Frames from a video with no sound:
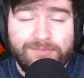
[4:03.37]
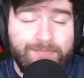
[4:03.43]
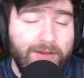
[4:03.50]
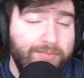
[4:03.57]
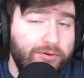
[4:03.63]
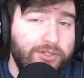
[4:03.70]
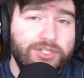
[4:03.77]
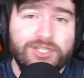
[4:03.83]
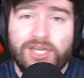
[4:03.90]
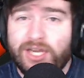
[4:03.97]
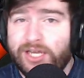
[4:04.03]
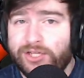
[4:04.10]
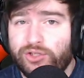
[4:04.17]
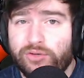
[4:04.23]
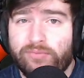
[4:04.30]
people are just
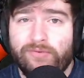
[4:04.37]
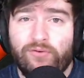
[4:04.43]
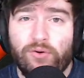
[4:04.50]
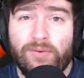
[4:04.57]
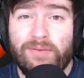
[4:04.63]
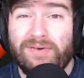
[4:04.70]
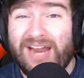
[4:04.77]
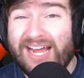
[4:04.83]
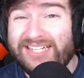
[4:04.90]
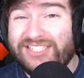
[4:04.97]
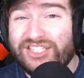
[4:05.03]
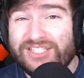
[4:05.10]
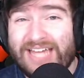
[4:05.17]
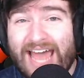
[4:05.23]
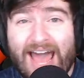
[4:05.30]
getting into it before me, but I
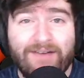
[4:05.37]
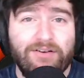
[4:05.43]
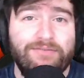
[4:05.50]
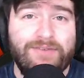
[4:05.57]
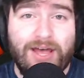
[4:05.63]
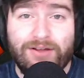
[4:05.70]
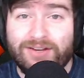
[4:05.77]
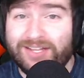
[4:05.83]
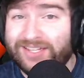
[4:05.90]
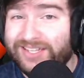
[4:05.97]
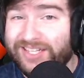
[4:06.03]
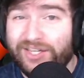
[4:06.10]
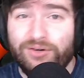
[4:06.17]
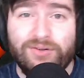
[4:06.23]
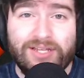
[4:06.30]
just haven't found
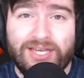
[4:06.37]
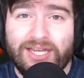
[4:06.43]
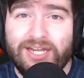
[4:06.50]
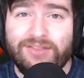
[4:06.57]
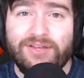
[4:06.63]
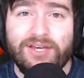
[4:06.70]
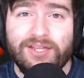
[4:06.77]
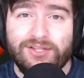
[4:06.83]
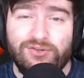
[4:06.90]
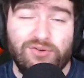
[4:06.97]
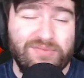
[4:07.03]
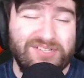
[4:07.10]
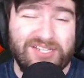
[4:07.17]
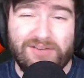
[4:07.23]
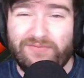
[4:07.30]
literally anything in this
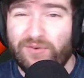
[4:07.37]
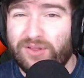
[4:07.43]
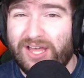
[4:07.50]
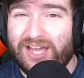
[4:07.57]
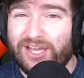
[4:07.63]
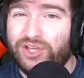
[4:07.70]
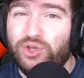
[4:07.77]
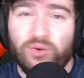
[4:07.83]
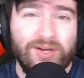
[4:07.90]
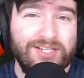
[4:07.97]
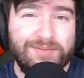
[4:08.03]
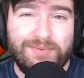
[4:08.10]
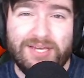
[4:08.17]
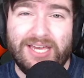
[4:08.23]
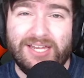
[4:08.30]
room except for like a
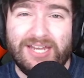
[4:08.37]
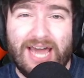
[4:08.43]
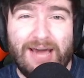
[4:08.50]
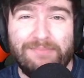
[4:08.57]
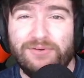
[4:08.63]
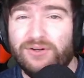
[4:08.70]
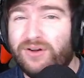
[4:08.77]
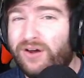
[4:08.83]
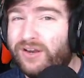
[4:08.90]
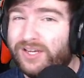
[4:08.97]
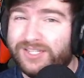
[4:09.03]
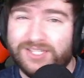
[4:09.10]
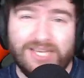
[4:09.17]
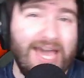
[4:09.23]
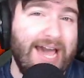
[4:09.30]
USB adapter on
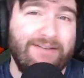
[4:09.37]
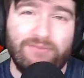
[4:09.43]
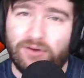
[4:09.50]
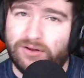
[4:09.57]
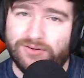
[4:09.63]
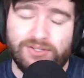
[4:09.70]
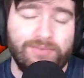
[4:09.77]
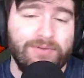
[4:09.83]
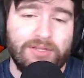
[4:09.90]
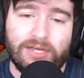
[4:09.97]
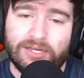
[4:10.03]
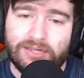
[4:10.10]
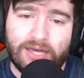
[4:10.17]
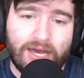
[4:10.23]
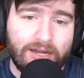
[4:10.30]
a scav run or something
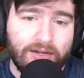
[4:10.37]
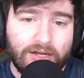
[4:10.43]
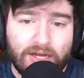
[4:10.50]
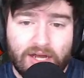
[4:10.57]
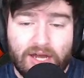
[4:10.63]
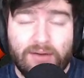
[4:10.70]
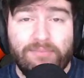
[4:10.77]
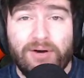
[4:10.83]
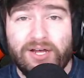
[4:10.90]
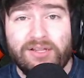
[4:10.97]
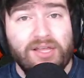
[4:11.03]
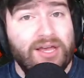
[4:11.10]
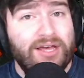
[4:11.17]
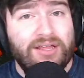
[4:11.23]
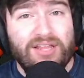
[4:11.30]
like that.
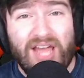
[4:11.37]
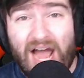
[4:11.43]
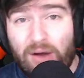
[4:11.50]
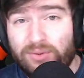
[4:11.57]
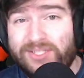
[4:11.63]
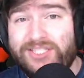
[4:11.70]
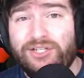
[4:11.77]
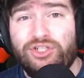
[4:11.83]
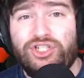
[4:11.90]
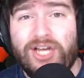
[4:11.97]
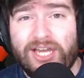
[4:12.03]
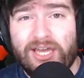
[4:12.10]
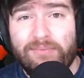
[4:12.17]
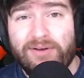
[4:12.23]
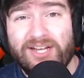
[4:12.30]
But I would still
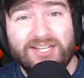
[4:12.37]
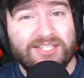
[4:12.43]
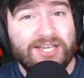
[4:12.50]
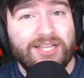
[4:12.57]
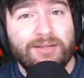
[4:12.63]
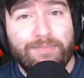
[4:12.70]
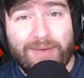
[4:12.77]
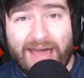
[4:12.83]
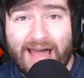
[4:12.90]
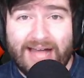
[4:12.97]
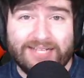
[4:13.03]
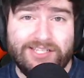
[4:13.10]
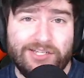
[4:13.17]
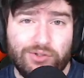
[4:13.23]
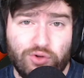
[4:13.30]
check it, because in the
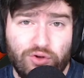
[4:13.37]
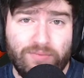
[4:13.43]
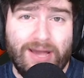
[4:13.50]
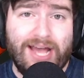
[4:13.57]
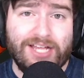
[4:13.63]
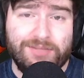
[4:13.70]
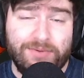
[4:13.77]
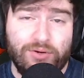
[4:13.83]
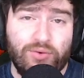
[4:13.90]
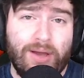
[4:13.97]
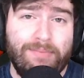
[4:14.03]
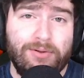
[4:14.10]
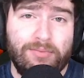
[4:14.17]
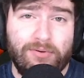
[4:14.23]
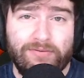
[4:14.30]
past, this room has been
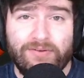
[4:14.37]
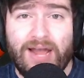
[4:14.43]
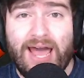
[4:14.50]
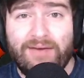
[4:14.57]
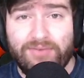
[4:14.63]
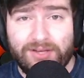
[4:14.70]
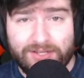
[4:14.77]
reputable for having